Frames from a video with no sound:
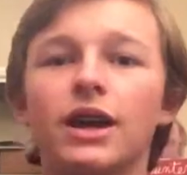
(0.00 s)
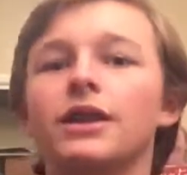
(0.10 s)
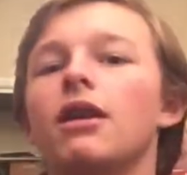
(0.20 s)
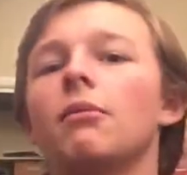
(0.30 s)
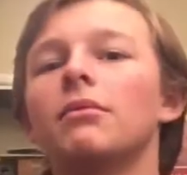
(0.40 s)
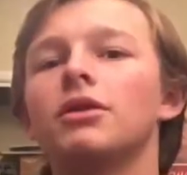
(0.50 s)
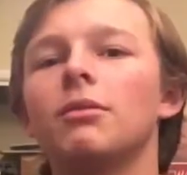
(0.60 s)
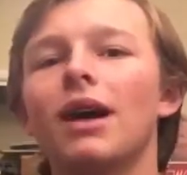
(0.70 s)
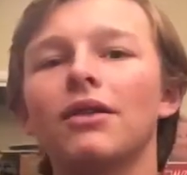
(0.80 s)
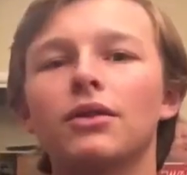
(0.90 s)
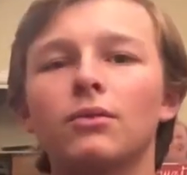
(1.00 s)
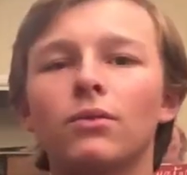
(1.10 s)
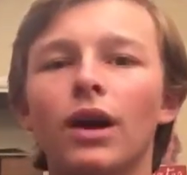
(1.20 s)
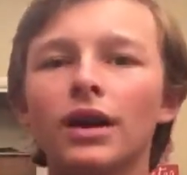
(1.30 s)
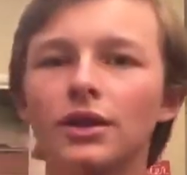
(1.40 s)
And no matter
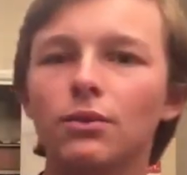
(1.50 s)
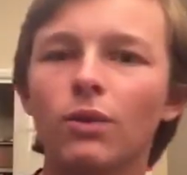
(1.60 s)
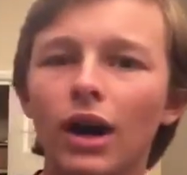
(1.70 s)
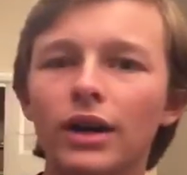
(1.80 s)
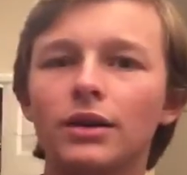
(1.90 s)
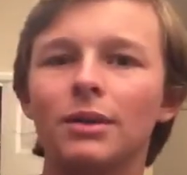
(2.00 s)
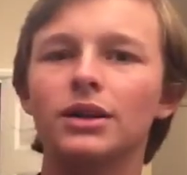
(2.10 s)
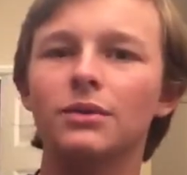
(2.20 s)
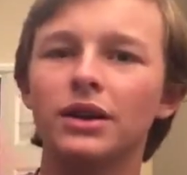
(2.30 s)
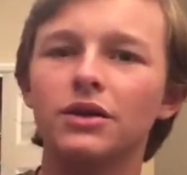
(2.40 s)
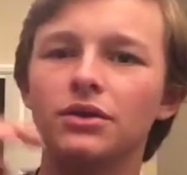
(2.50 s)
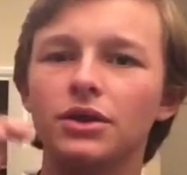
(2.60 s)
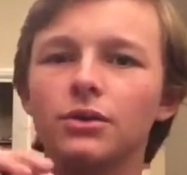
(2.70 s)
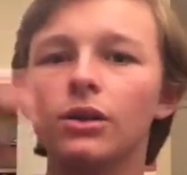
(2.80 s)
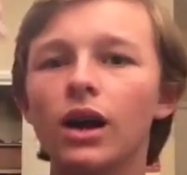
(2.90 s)
what you want, no matter what you
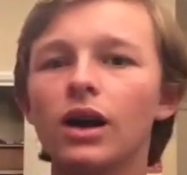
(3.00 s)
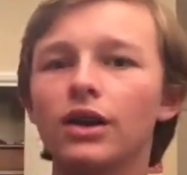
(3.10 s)
do,